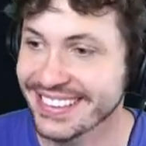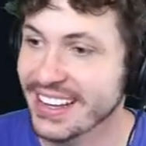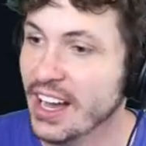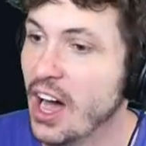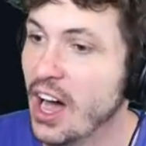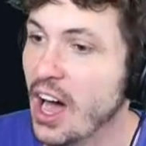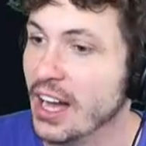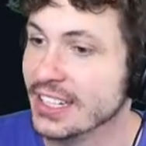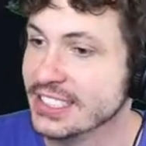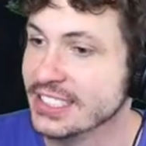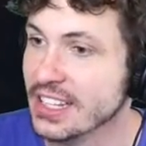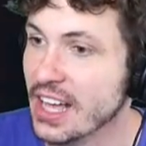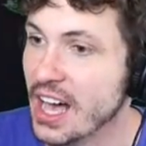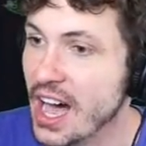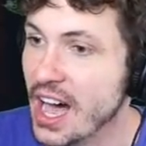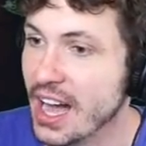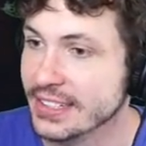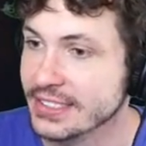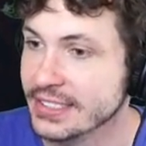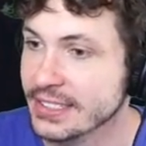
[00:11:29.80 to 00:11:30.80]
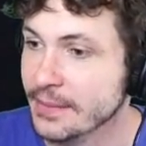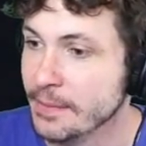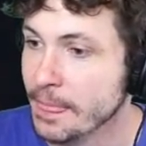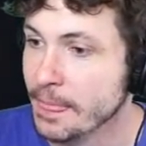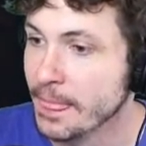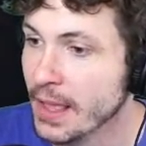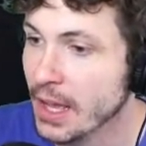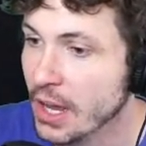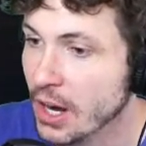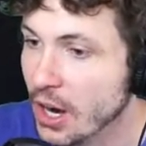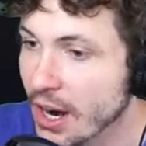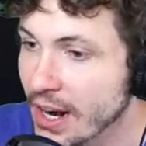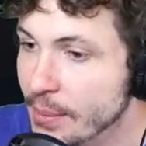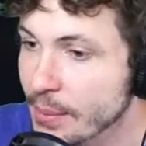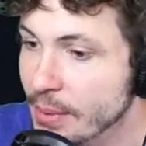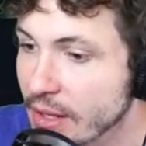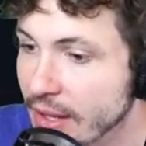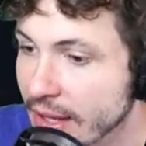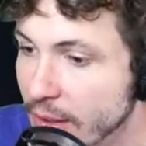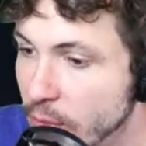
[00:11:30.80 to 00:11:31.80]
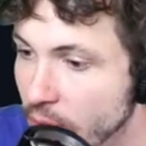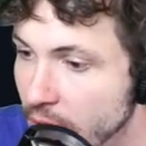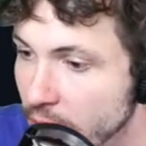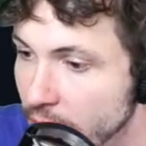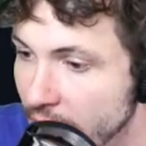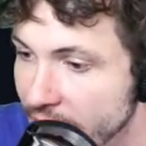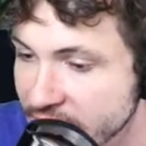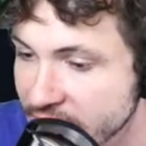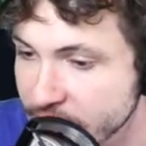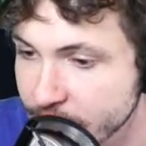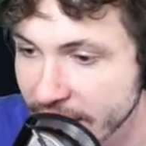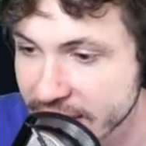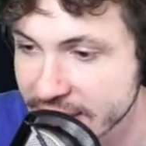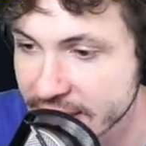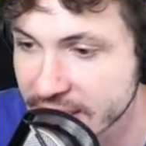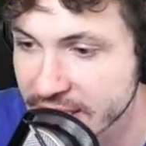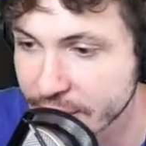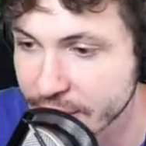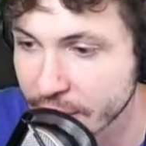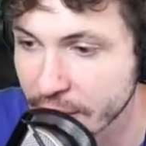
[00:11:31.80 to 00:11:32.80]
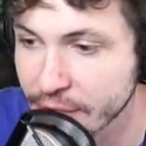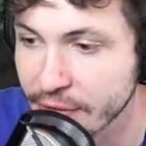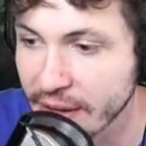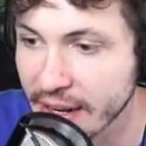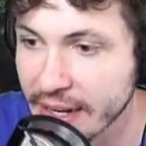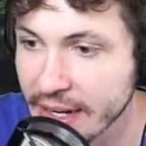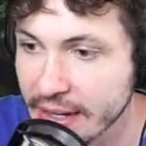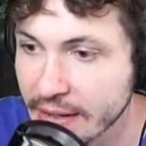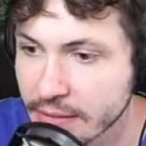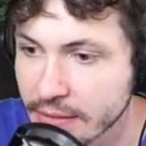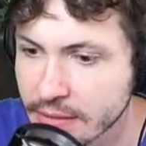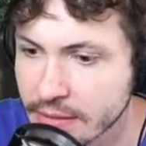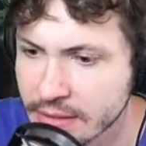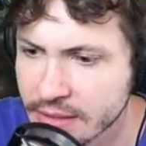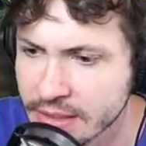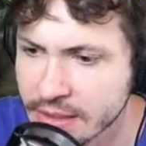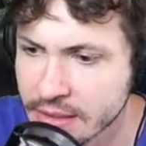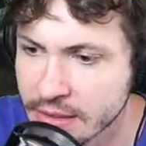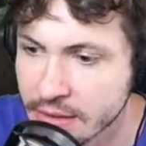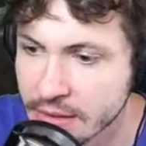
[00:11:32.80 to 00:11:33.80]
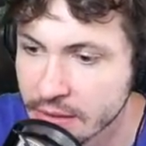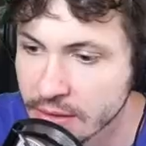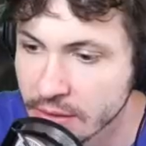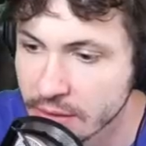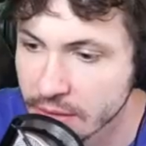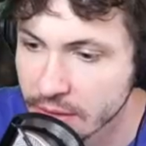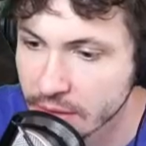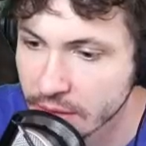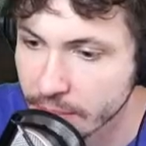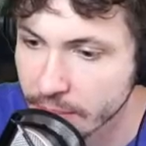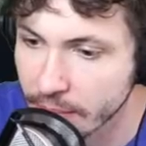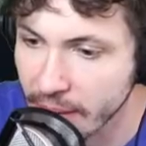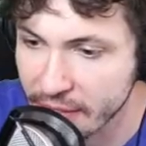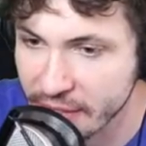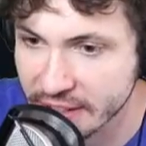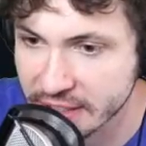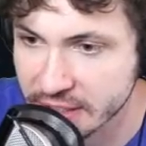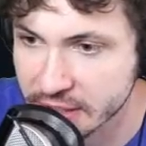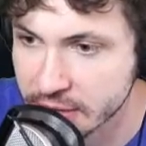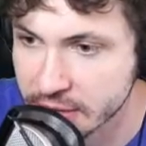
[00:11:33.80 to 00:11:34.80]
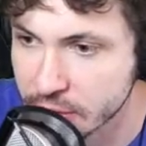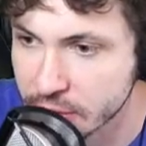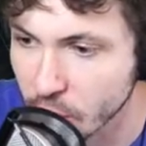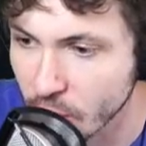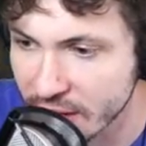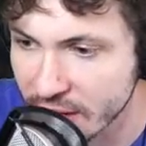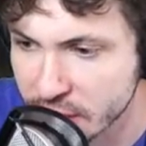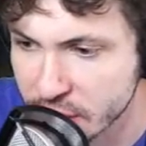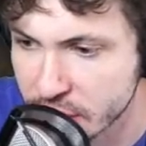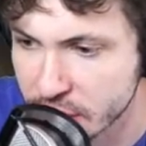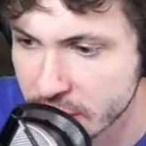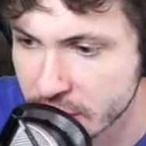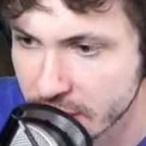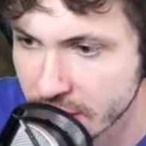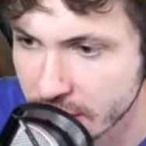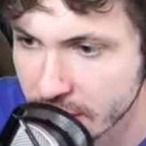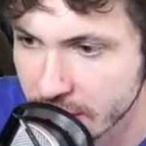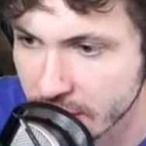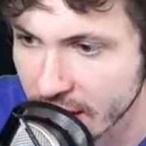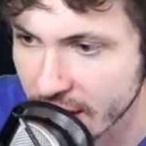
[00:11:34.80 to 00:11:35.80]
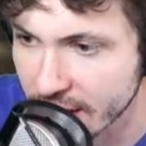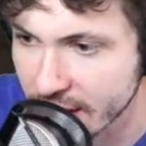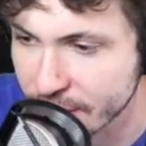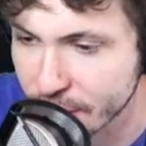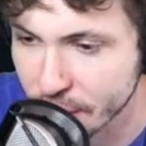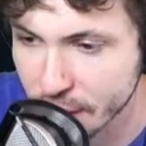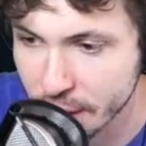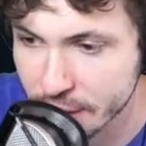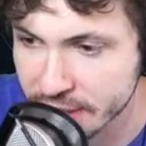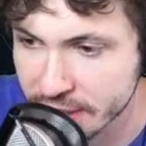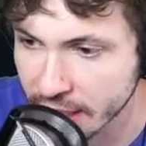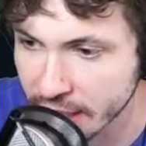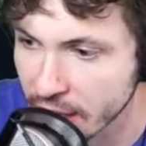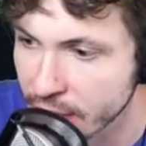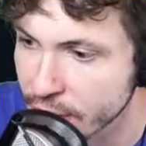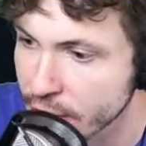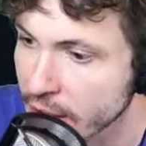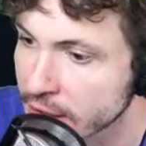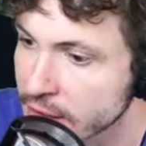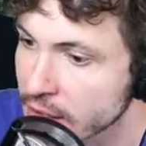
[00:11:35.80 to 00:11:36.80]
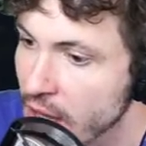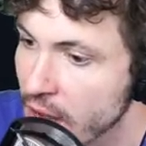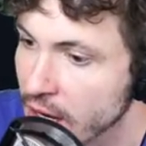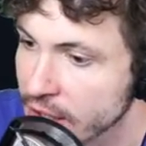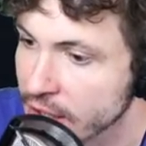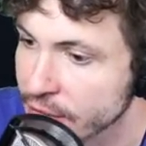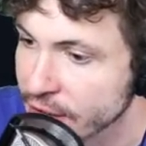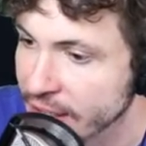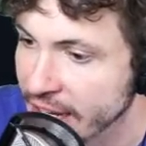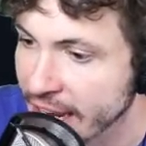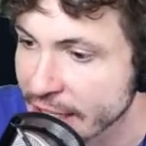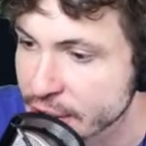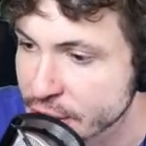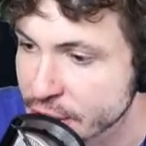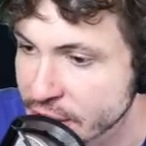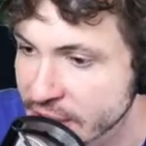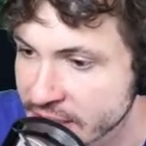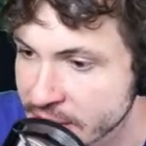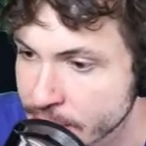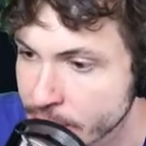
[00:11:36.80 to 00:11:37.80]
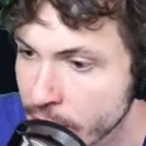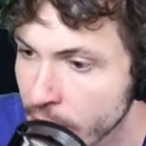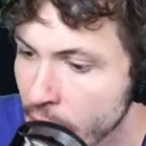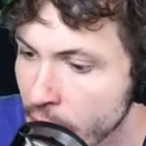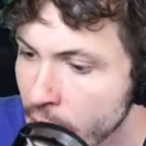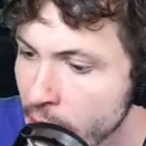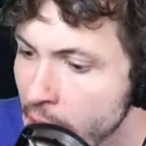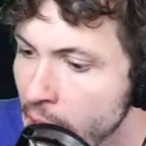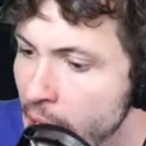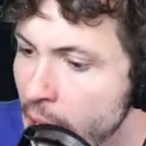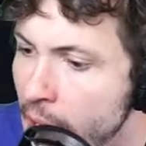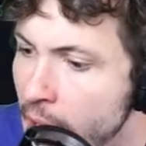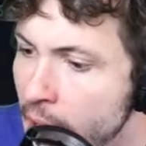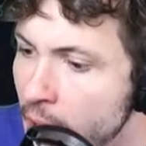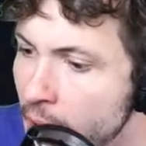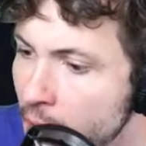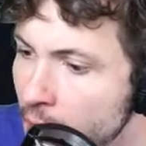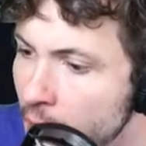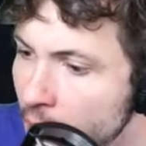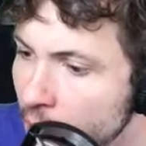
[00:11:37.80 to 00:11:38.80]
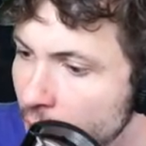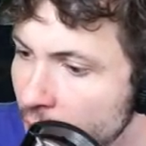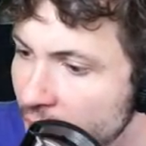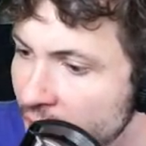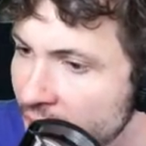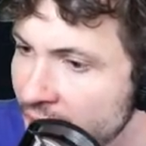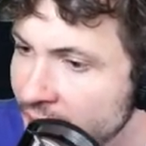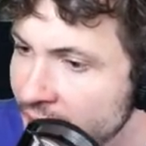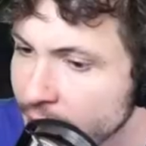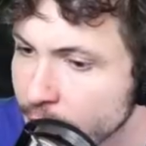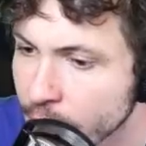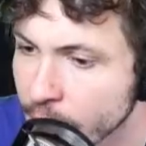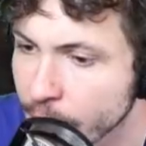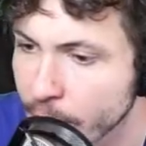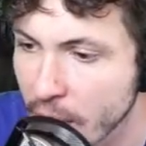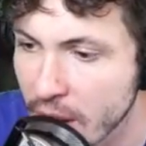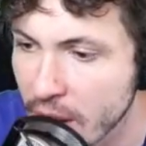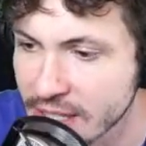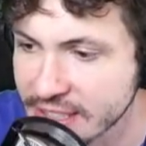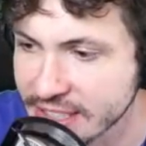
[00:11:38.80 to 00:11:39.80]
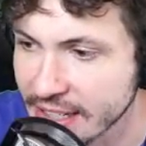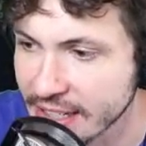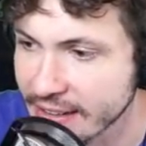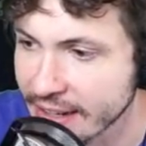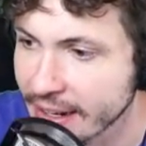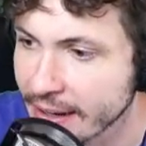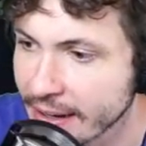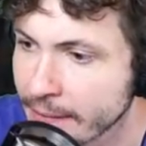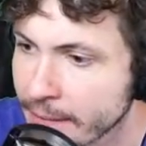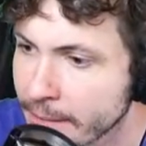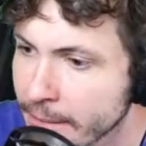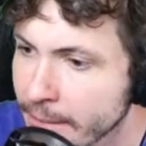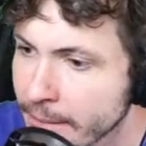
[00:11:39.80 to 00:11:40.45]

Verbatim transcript: Oh, it's locked. All right, I'm gonna like run around this place and see if we can find any methods to which, uh, for using of unlockificationism. And I'm gonna pause it, I think.